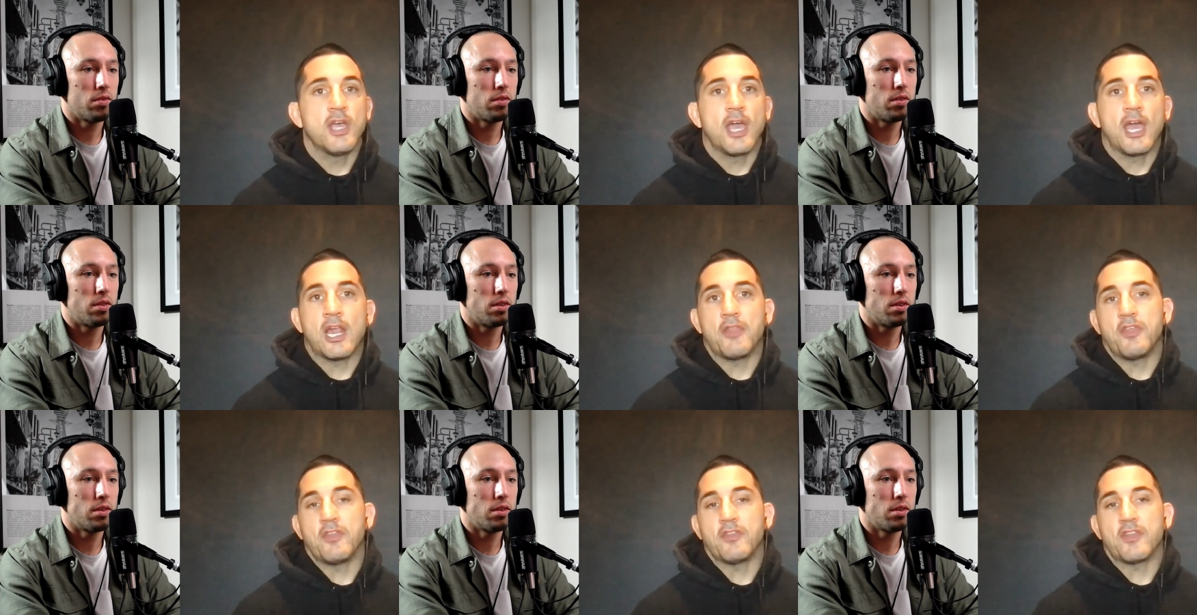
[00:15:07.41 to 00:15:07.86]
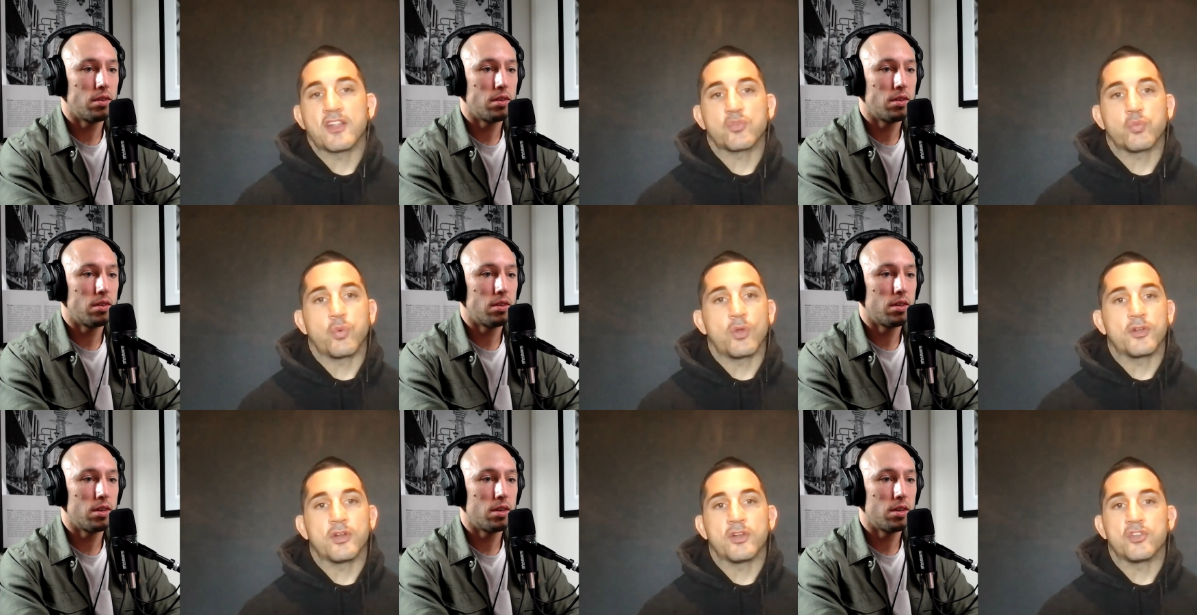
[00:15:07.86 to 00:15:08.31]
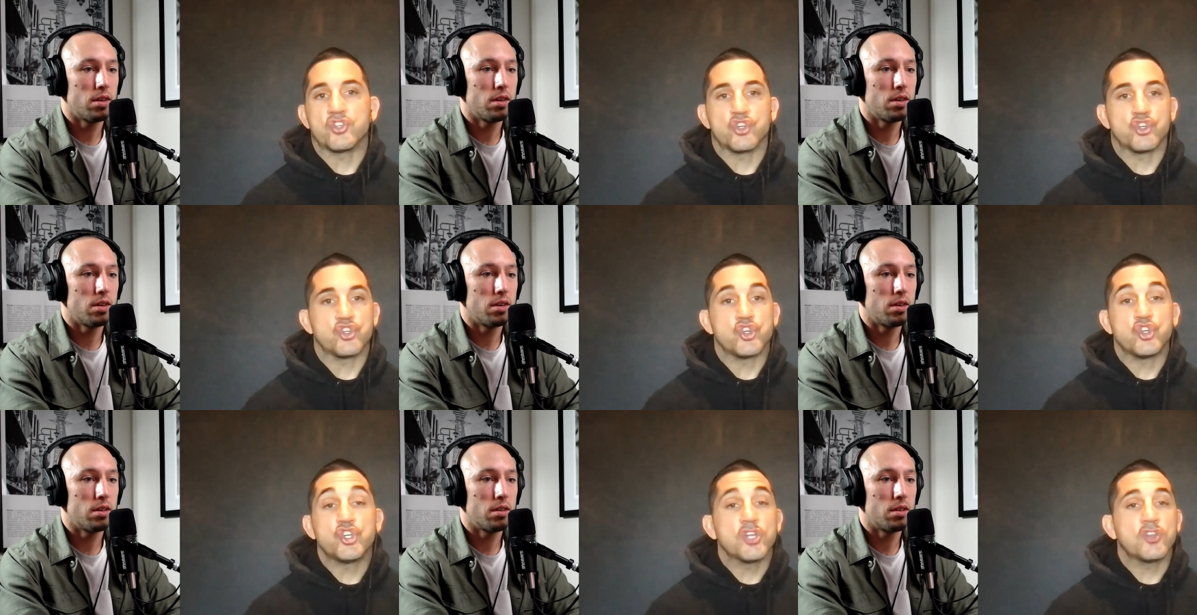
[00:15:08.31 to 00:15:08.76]
Speaker 1: And I think that's whether it's
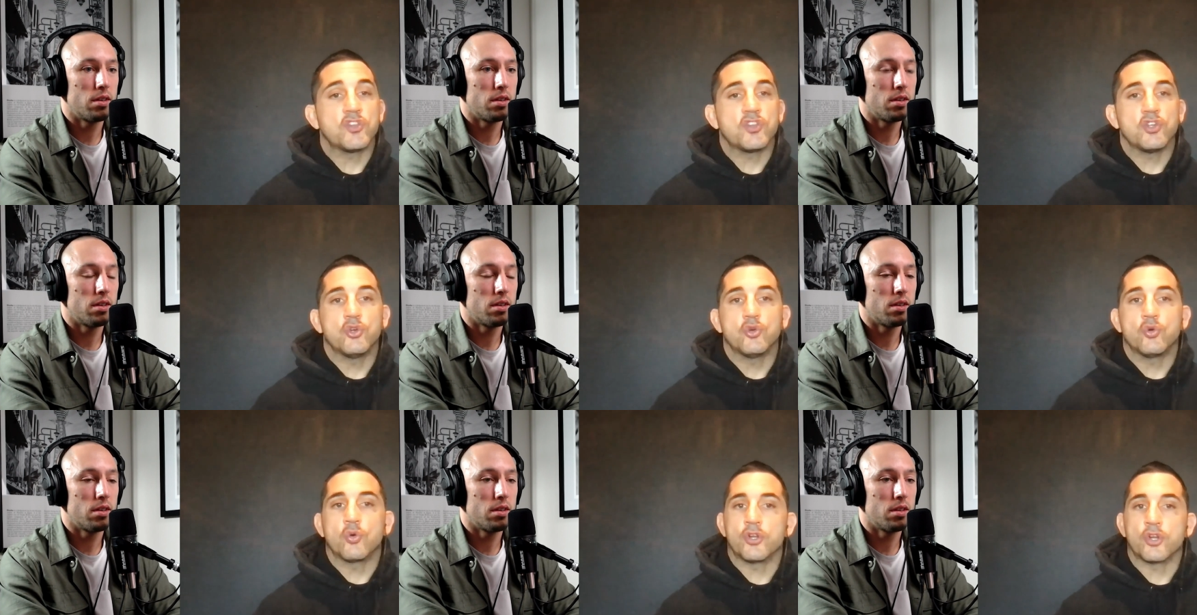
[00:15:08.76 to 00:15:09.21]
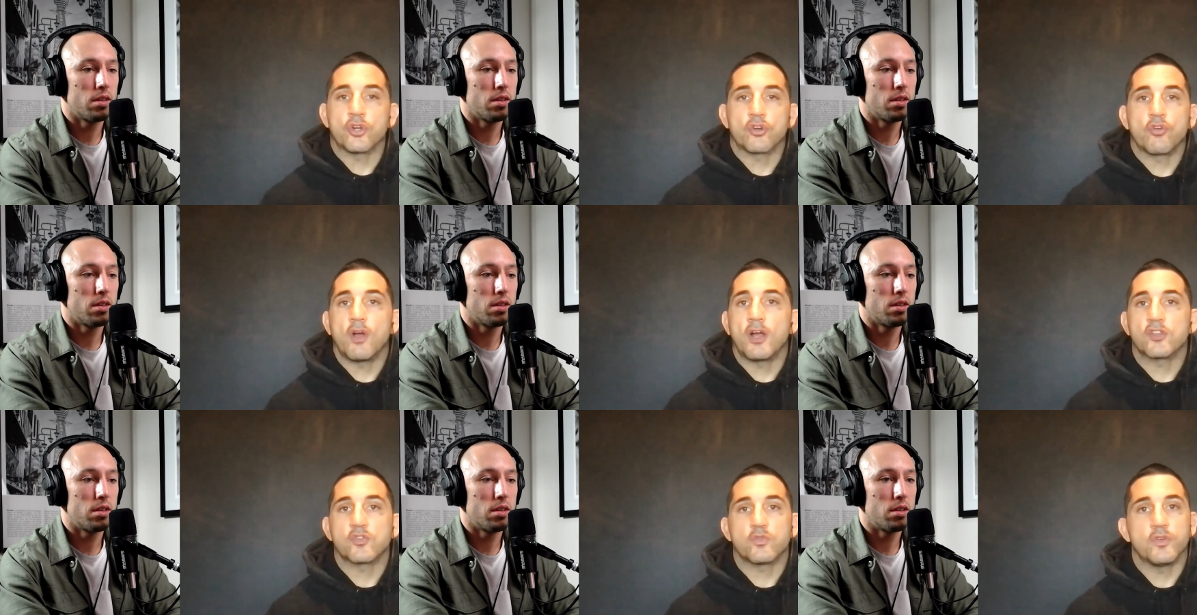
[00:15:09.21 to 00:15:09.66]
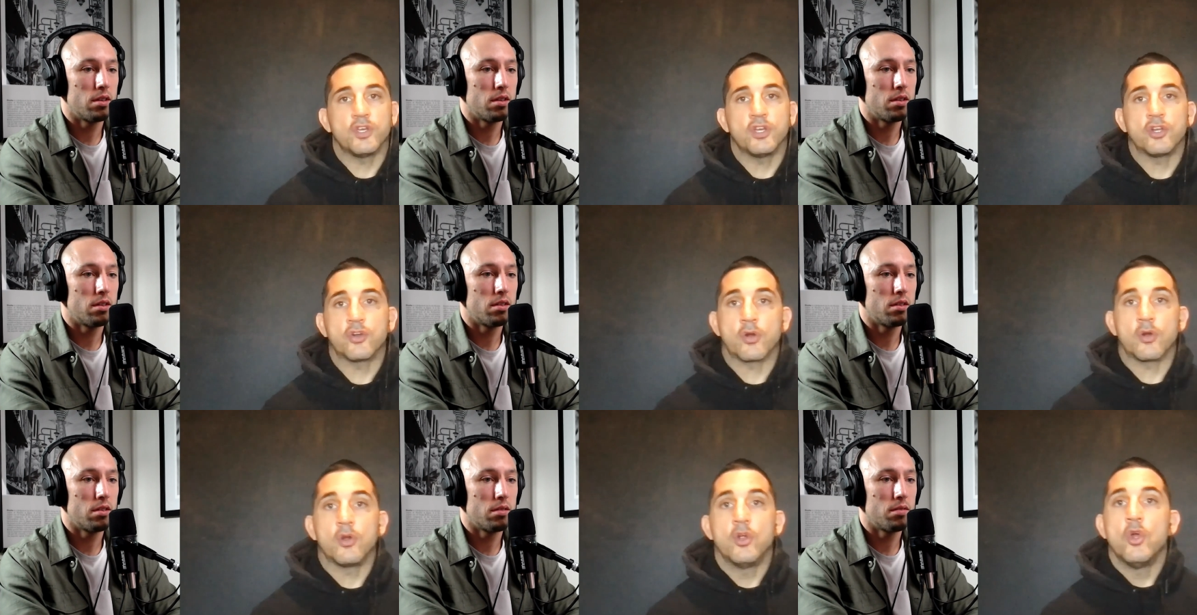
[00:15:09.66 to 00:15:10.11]
your jujitsu or your
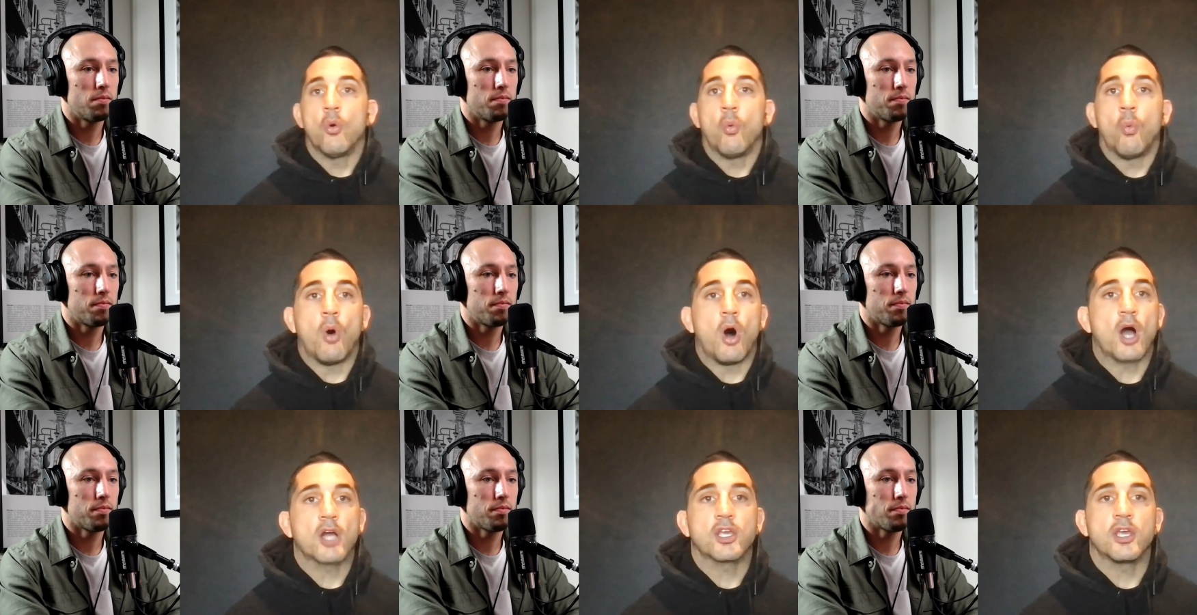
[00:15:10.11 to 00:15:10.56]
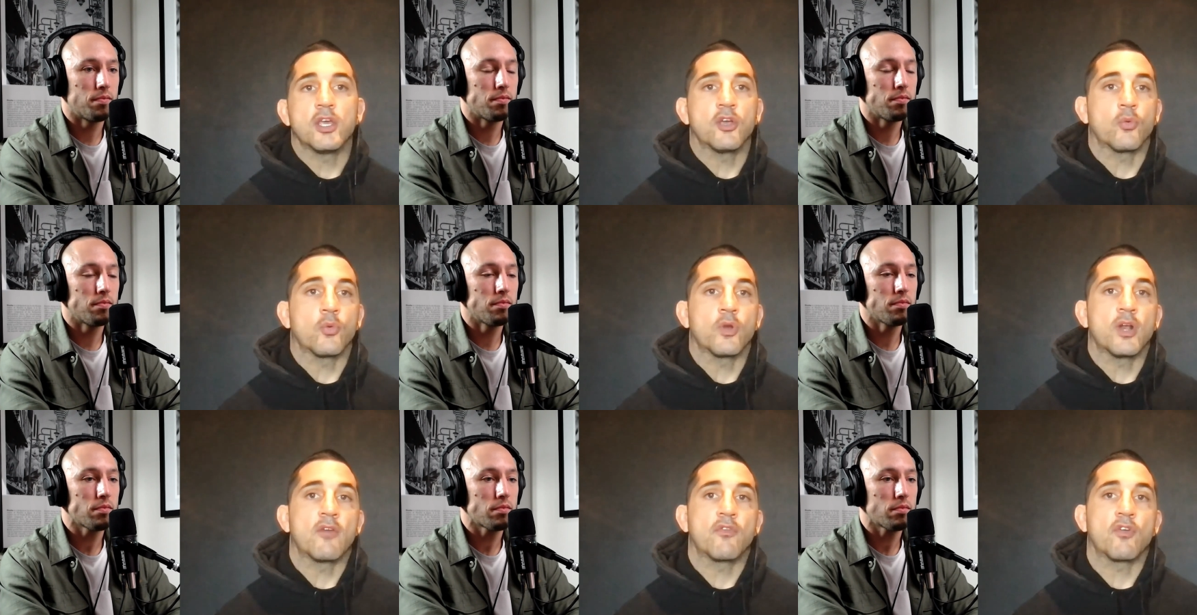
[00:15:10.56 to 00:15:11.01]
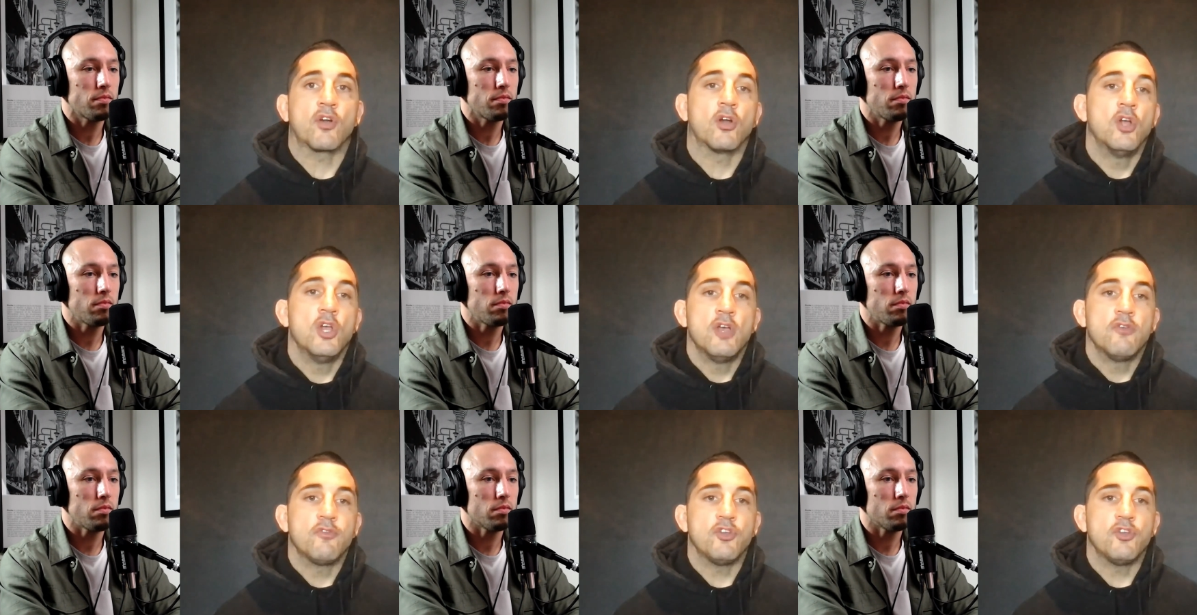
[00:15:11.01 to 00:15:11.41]
CrossFit or walking or whatever.